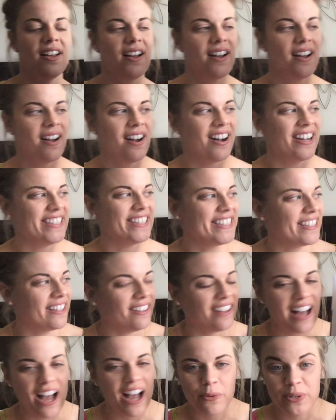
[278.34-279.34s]
Until
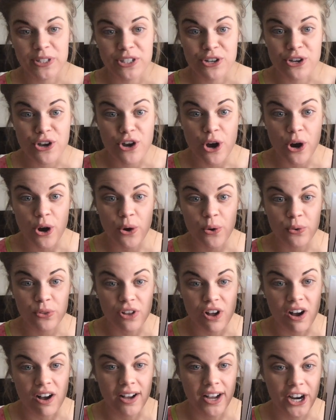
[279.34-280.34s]
I was no
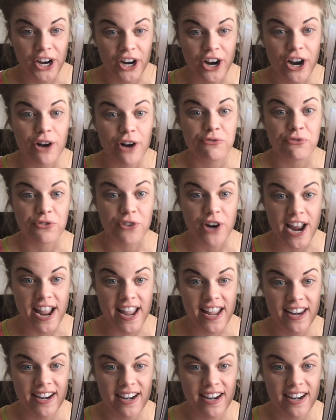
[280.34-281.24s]
longer afraid.